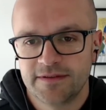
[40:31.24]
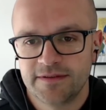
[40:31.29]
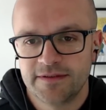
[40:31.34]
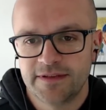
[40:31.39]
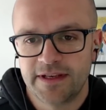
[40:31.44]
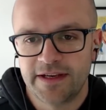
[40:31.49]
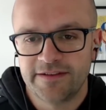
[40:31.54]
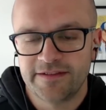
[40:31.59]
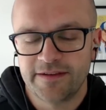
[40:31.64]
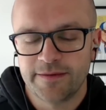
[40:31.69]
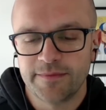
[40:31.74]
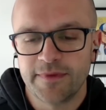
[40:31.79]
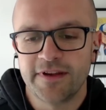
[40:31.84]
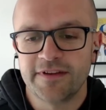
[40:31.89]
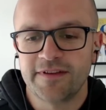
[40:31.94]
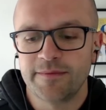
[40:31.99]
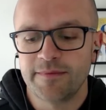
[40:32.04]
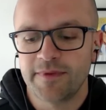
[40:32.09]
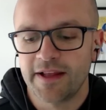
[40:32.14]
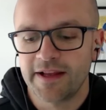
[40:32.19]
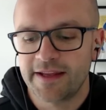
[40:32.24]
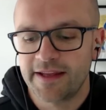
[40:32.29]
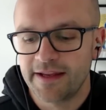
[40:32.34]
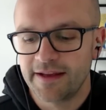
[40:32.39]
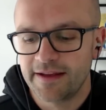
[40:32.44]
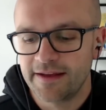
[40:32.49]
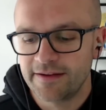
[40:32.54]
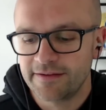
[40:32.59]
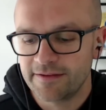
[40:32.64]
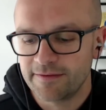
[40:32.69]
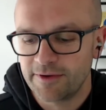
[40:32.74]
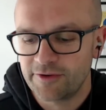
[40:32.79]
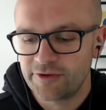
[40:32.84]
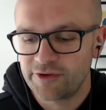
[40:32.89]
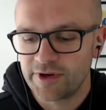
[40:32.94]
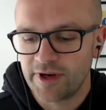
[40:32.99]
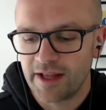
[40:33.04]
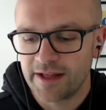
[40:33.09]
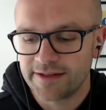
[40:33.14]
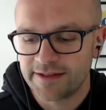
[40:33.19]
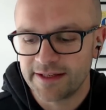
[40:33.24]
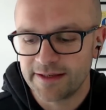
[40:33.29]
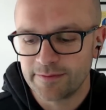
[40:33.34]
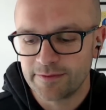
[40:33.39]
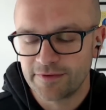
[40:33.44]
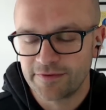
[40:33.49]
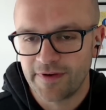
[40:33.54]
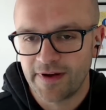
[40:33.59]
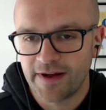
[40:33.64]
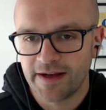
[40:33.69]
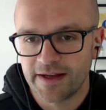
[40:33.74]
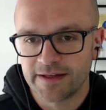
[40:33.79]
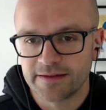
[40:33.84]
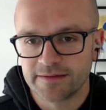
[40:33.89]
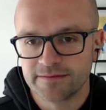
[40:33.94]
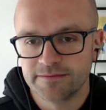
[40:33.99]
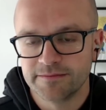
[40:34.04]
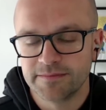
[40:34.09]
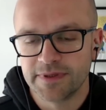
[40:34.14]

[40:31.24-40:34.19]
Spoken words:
Then it seemed like his original idea was fine,